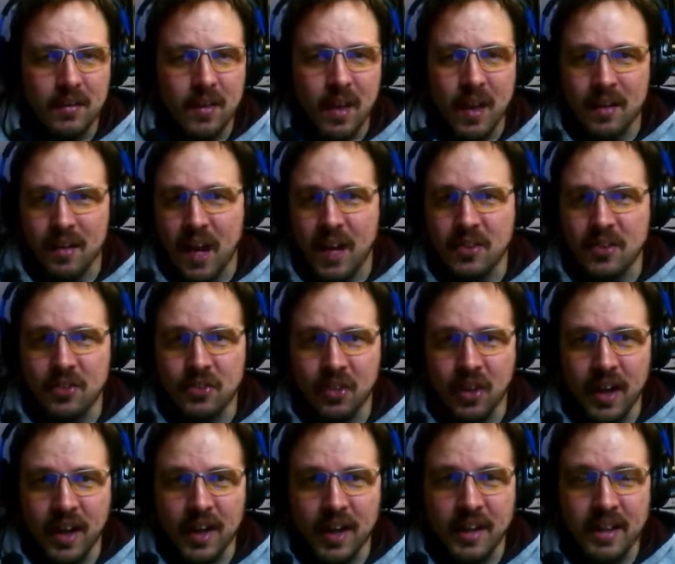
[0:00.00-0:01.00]
a lot of eye
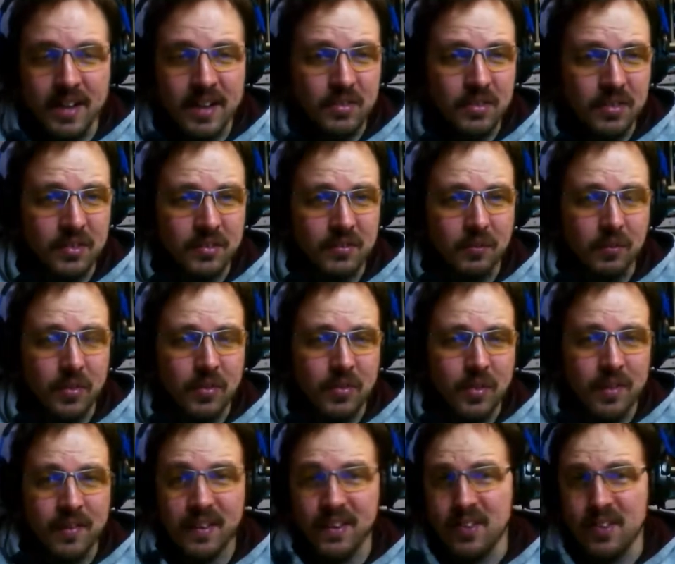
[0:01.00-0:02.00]
strain, and
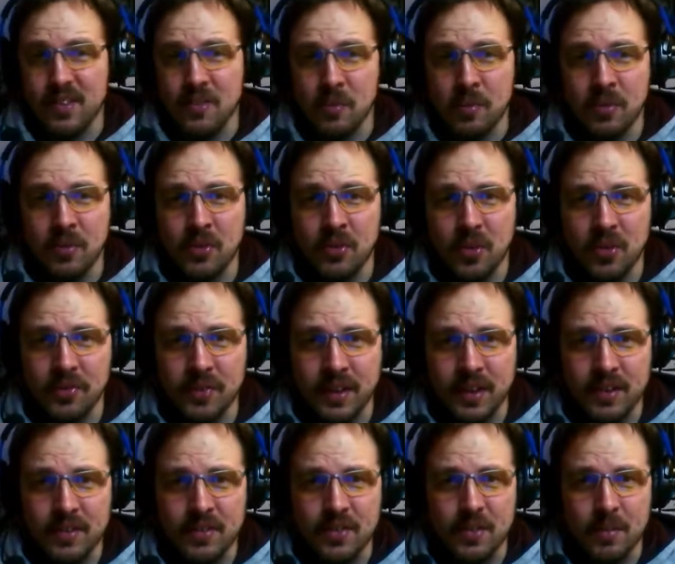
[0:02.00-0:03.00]
I think it's even been resulting
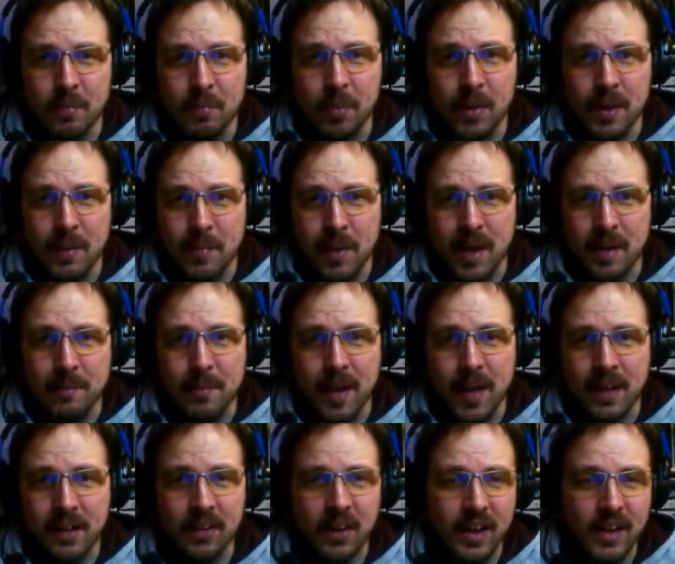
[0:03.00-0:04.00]
in some pretty bad
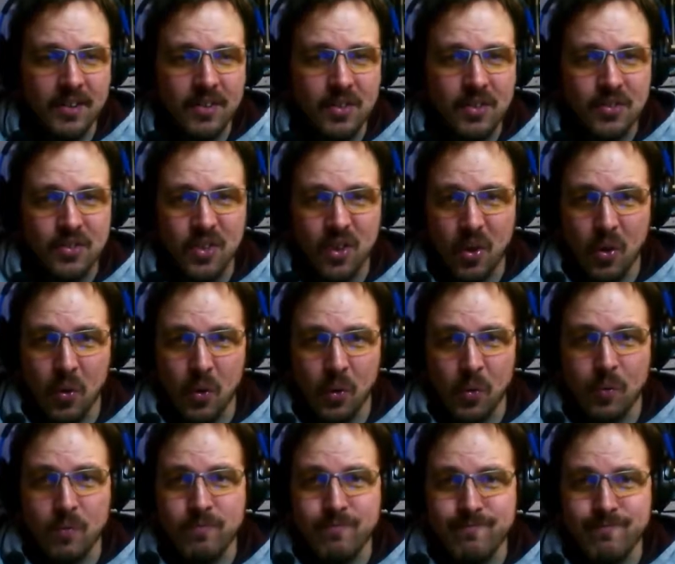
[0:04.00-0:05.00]
migraines.
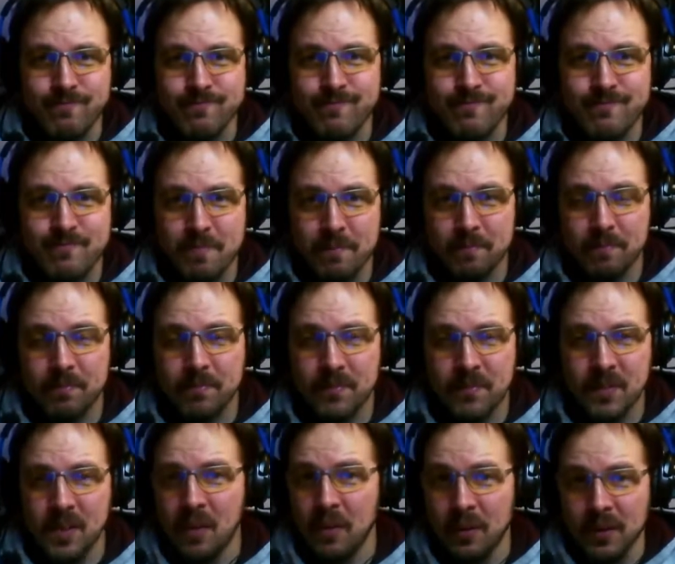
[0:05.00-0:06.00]
So,
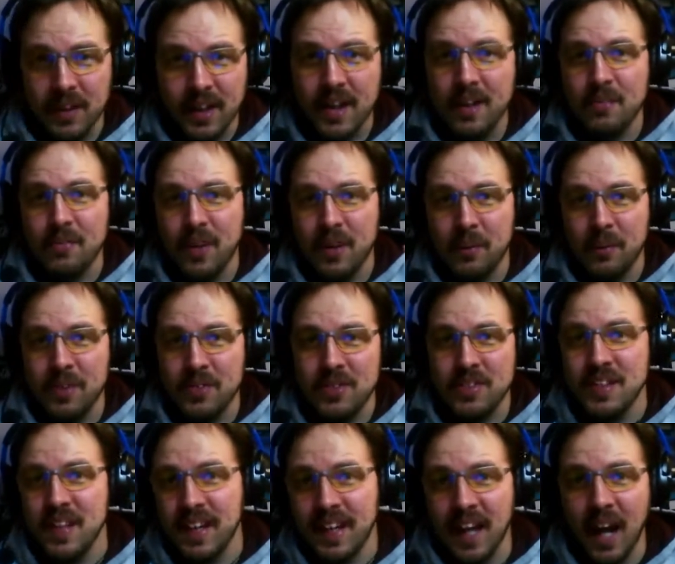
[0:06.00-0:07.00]
you got to find ways
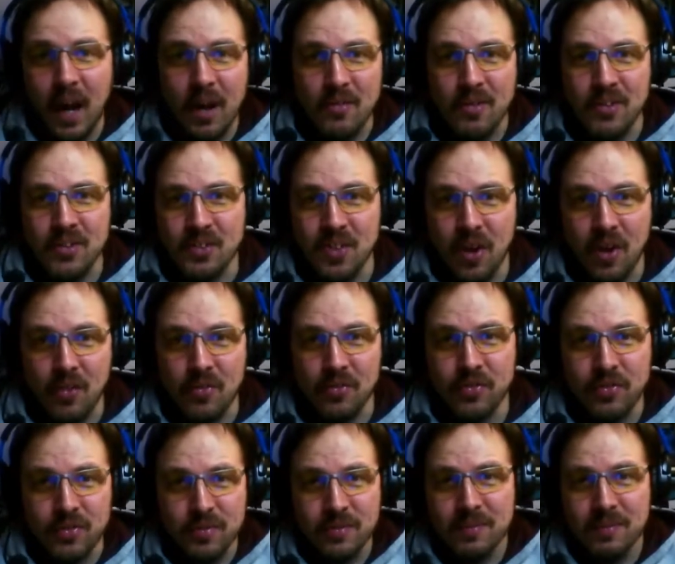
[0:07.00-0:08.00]
to take care of
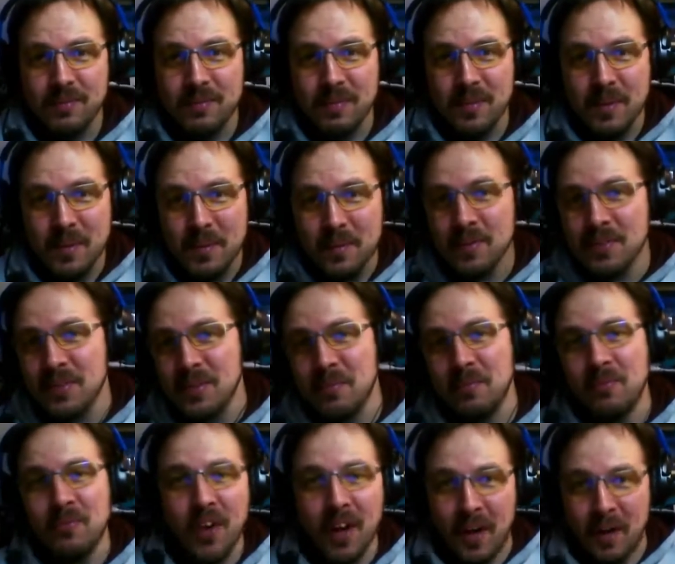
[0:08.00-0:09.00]
yourself. It's a
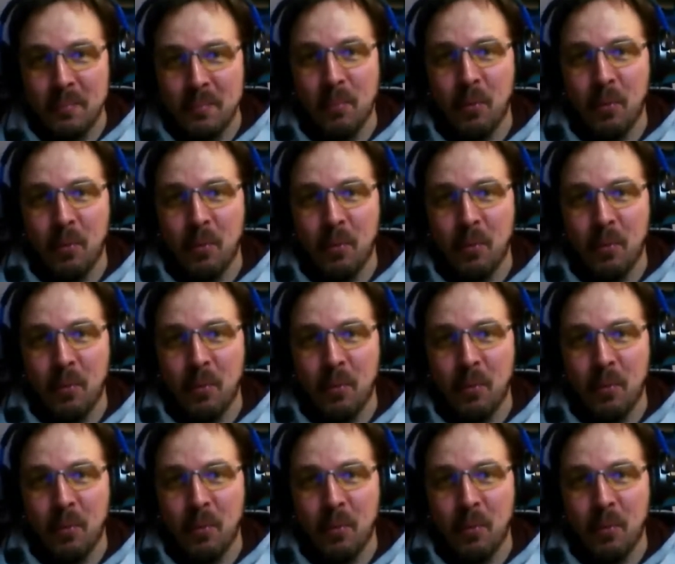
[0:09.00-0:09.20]
very